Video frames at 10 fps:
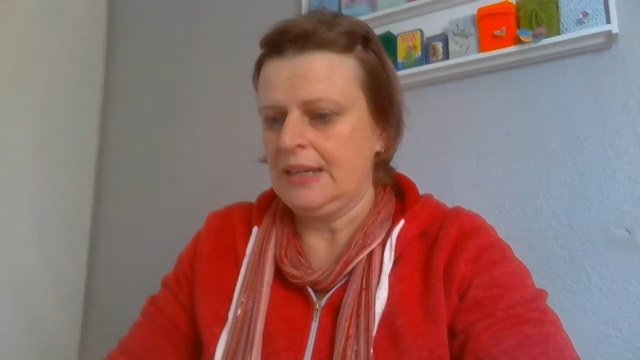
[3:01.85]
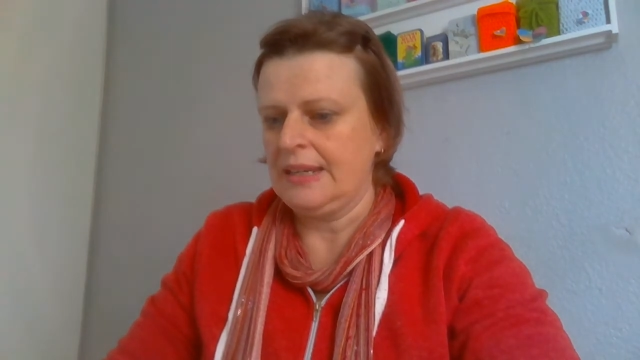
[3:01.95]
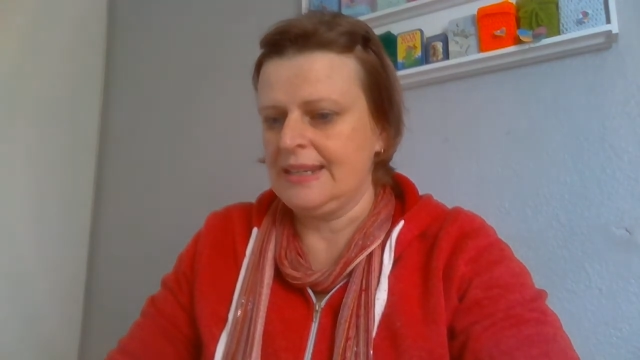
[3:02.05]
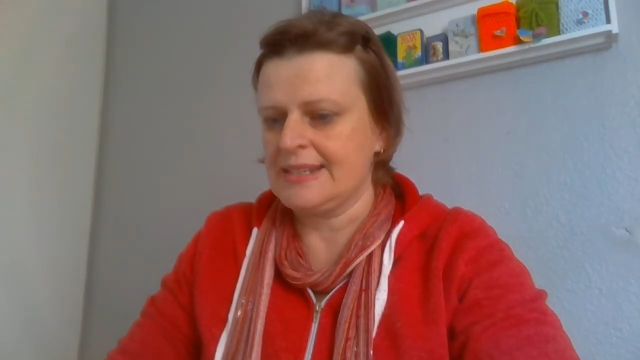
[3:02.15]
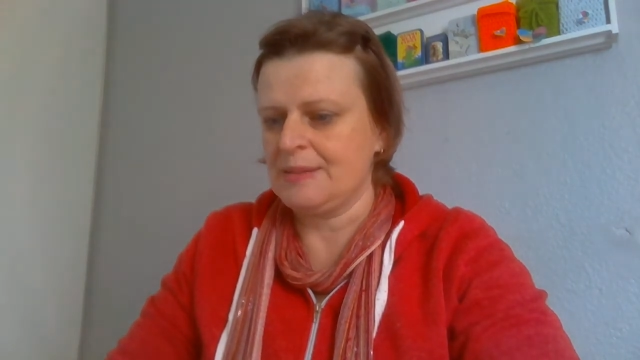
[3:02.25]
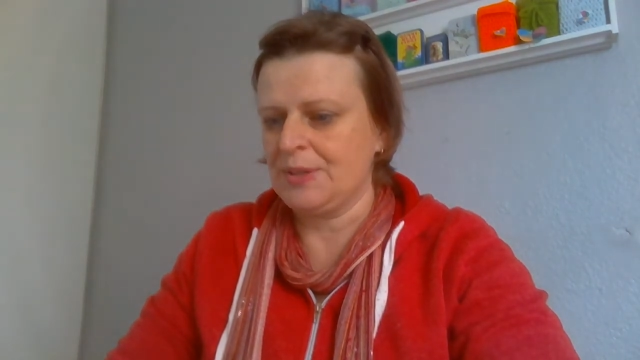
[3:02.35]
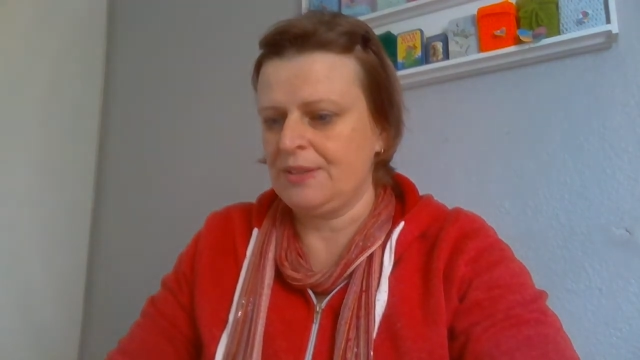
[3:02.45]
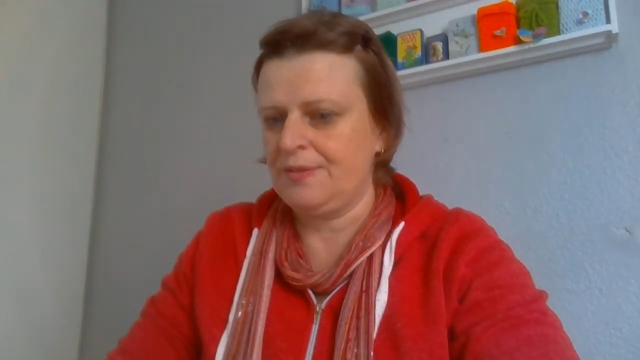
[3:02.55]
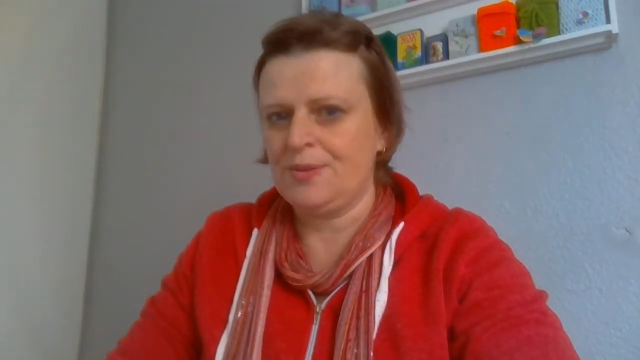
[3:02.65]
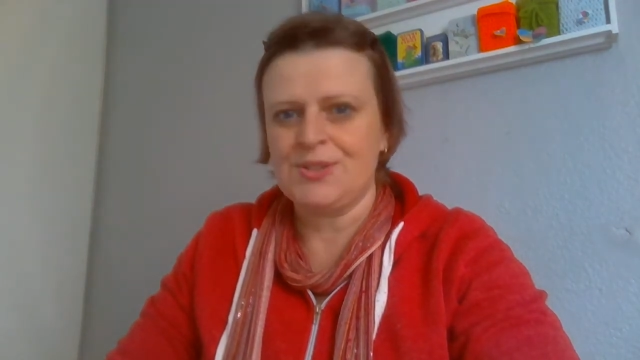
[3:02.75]
yes, I'm looking
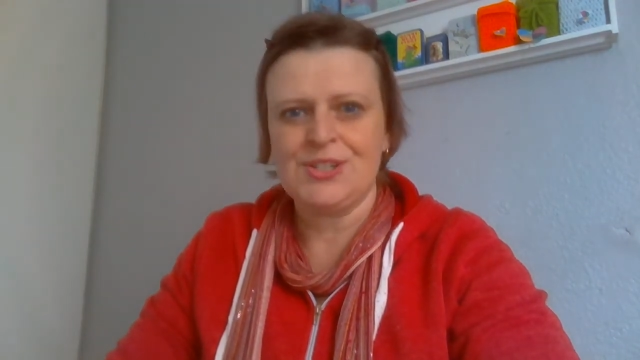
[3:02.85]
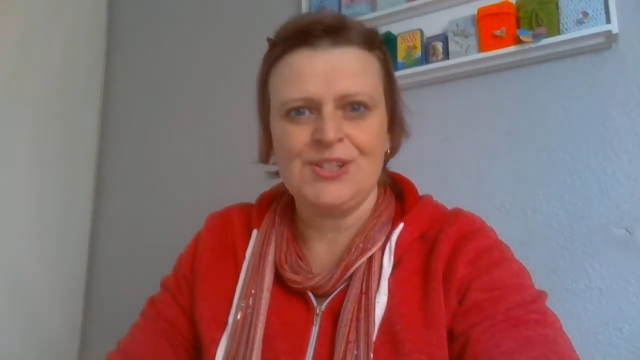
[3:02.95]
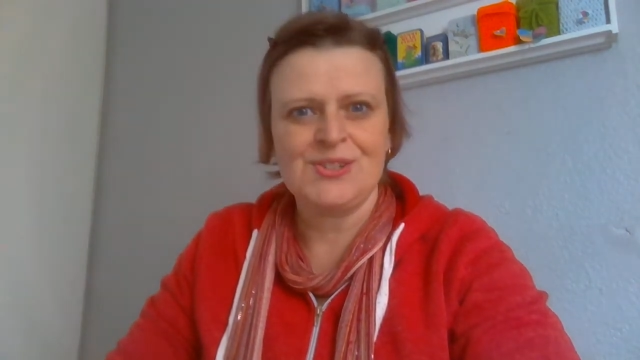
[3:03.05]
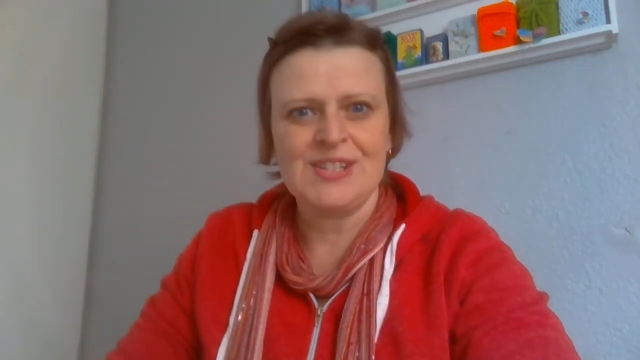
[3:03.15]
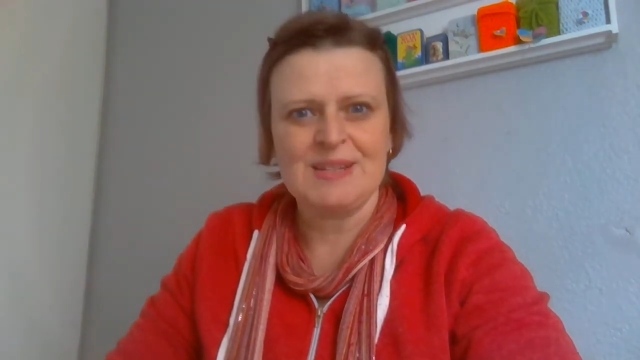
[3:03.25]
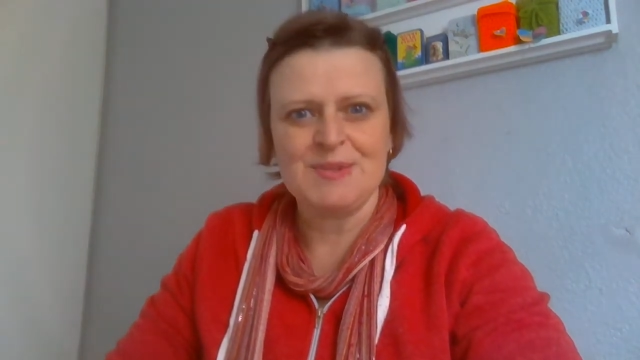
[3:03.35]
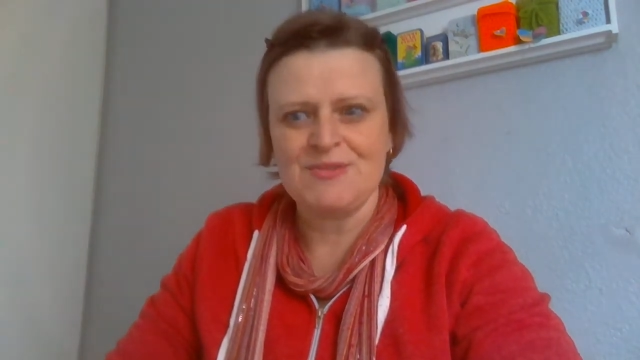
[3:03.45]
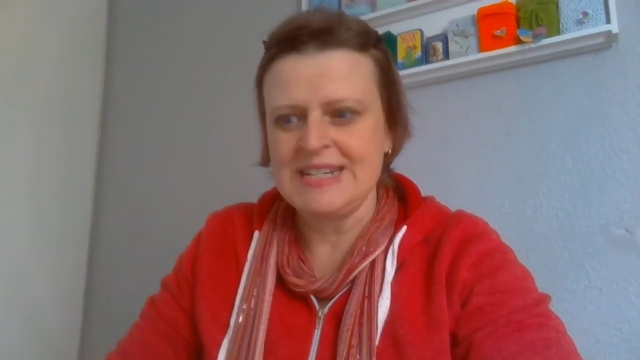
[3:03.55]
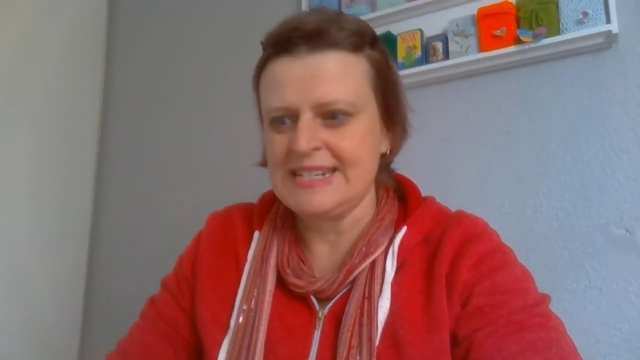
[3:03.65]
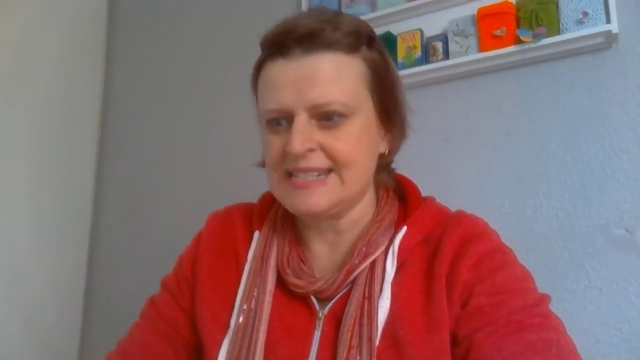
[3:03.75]
forward to using them in
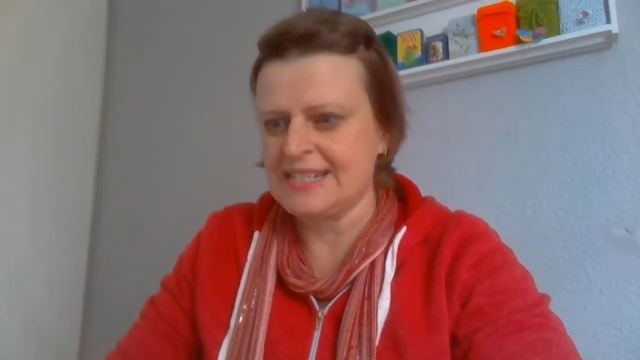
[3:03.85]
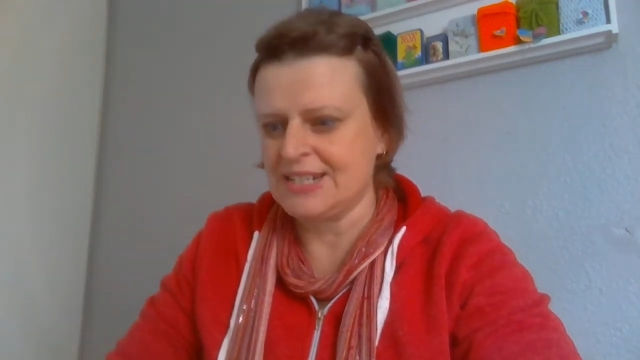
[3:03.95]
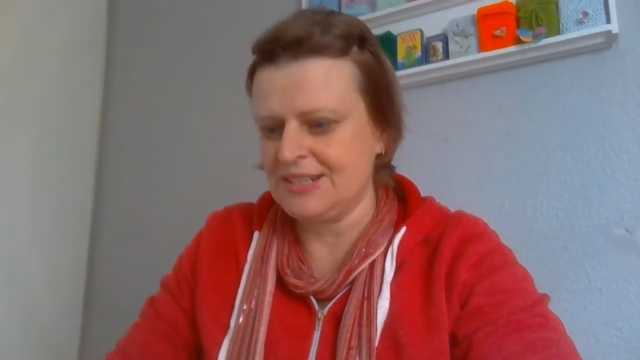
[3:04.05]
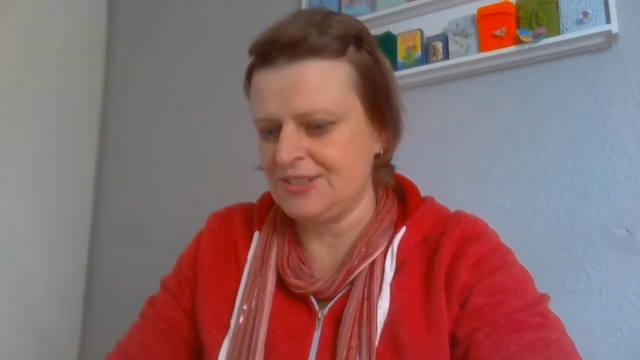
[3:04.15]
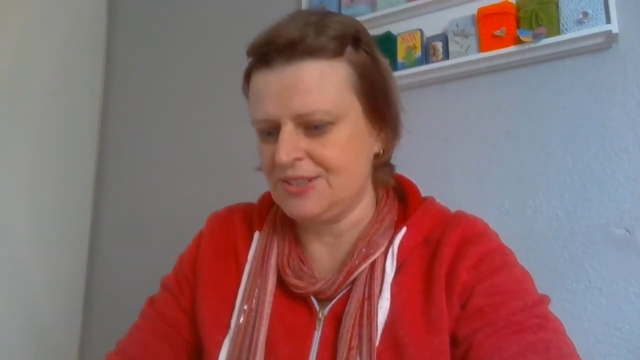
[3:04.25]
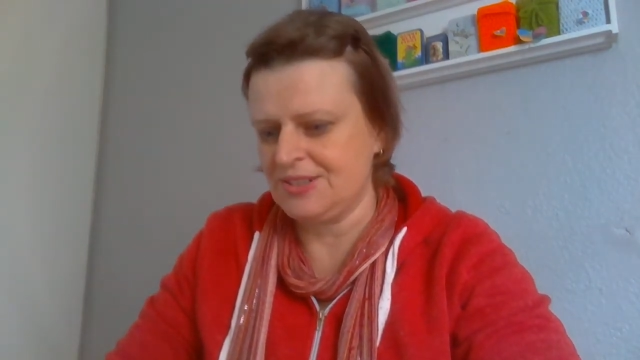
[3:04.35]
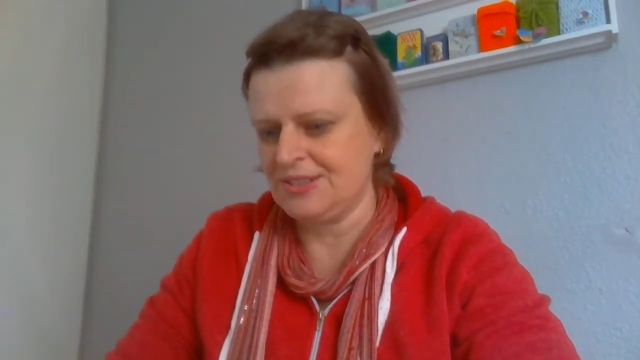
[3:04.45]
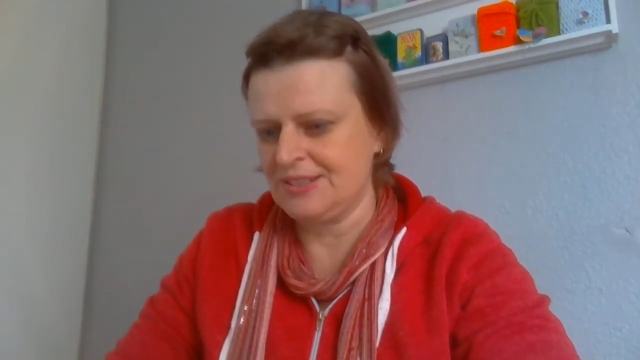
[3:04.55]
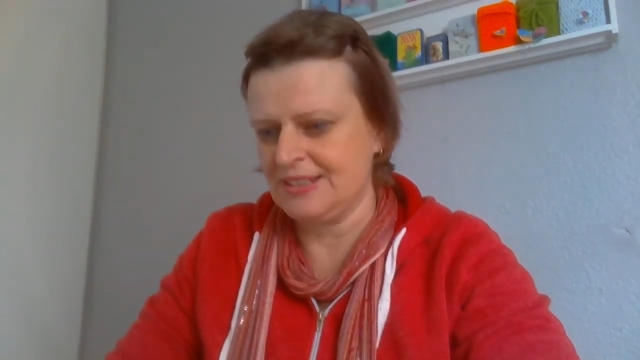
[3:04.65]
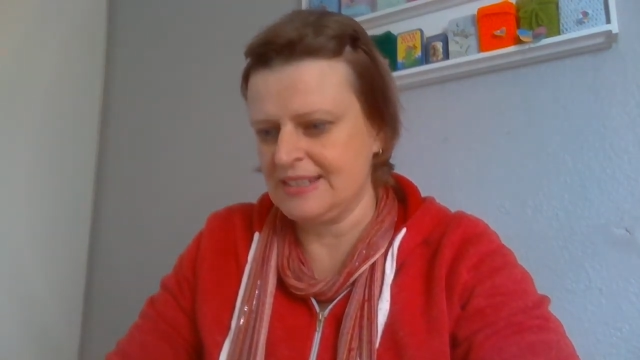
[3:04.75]
readings to
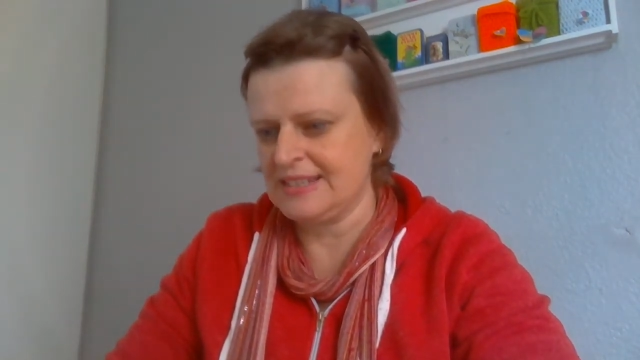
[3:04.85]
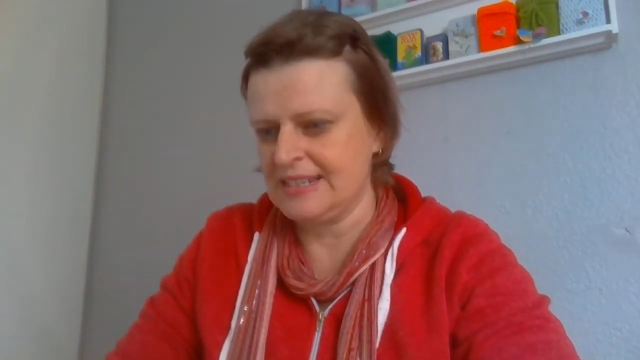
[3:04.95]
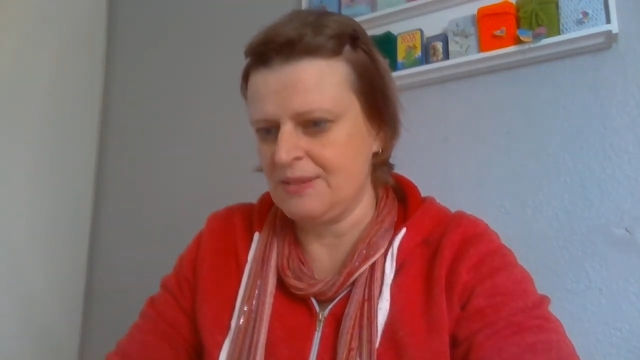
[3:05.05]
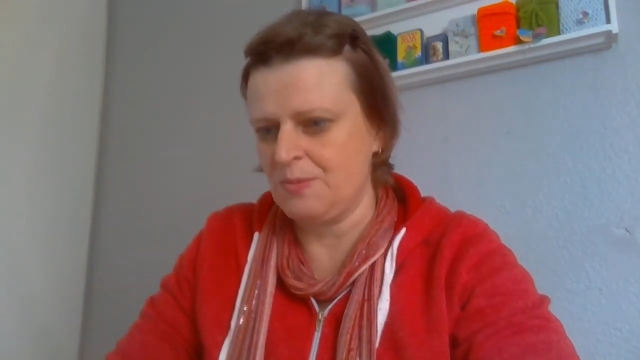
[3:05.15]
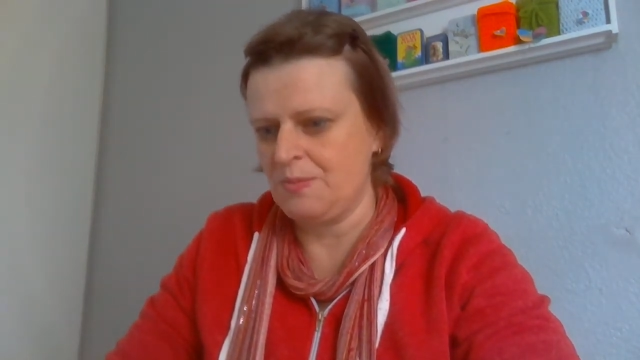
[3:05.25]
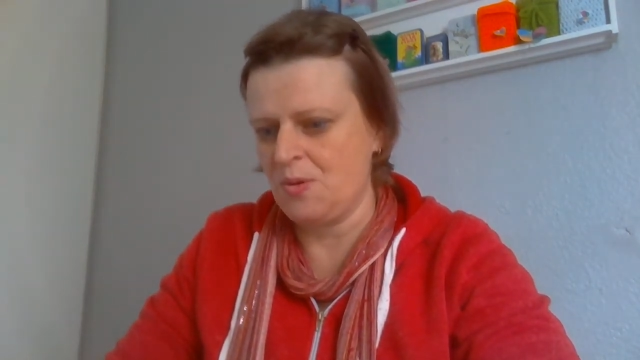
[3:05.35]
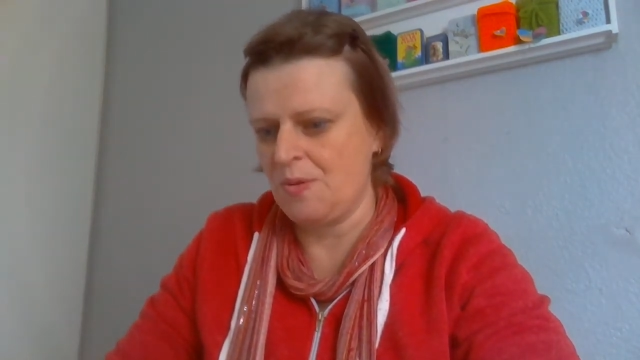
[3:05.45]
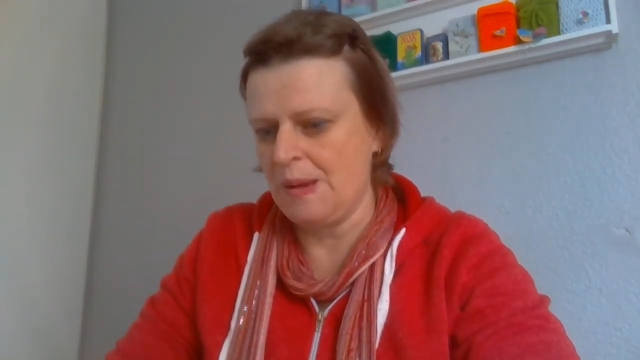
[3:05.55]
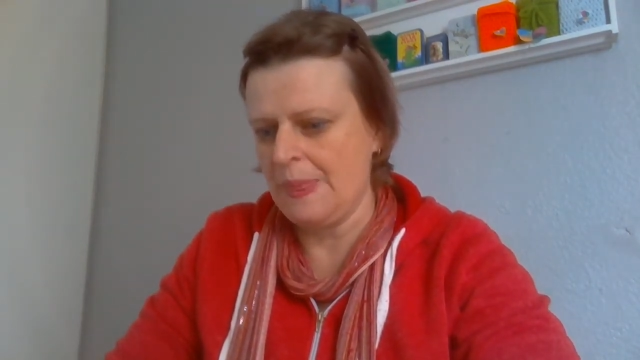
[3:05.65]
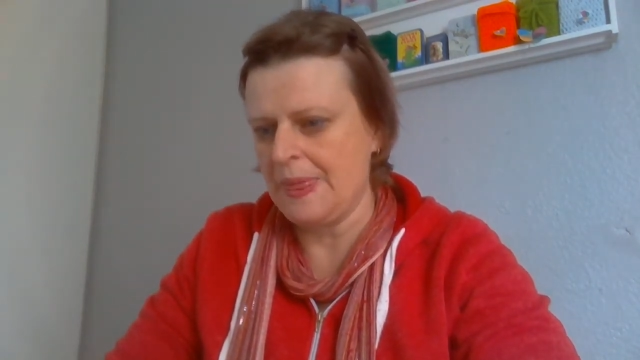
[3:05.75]
see more
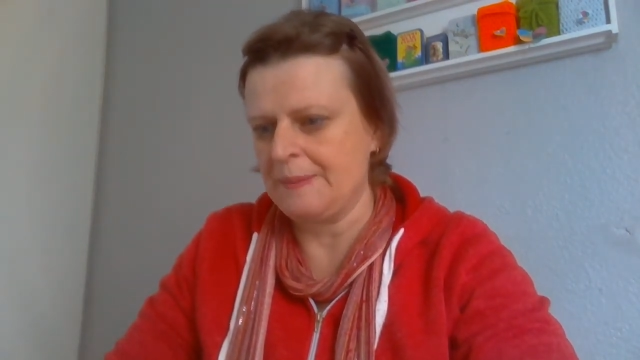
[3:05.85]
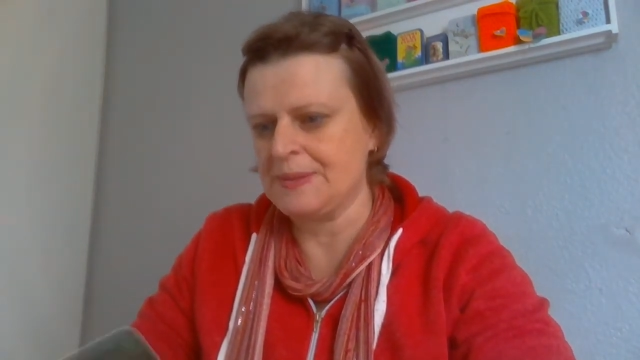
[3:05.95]
about them.